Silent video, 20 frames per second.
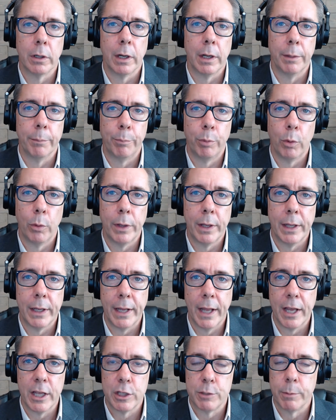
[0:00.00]
kind of a
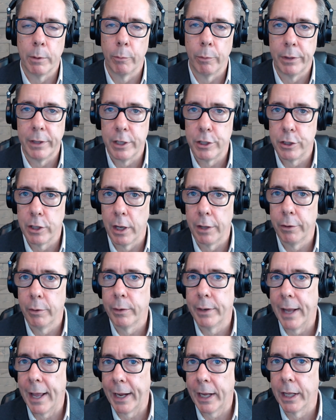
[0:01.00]
company culture and
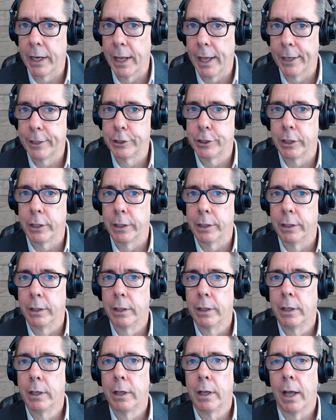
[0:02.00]
employee engagement with
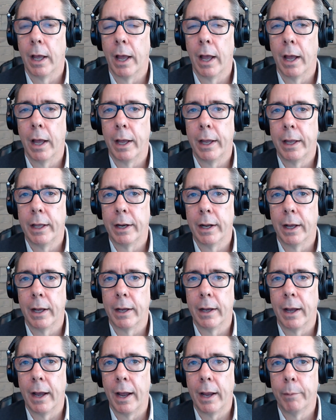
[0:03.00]
each other and that
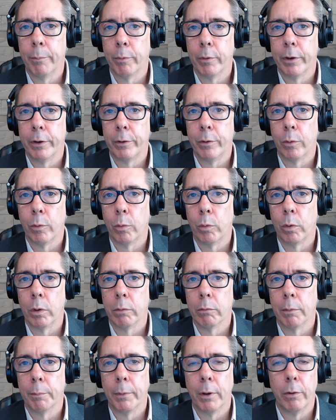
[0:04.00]
connection
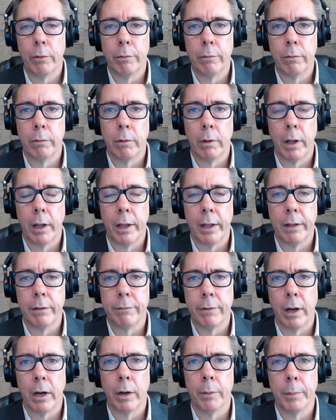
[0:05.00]
in a
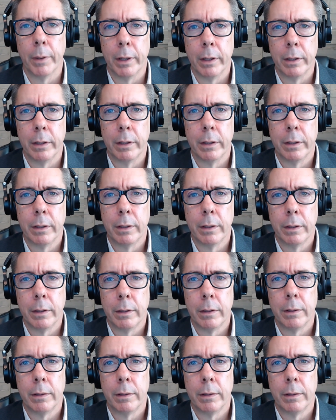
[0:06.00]
hybrid or remote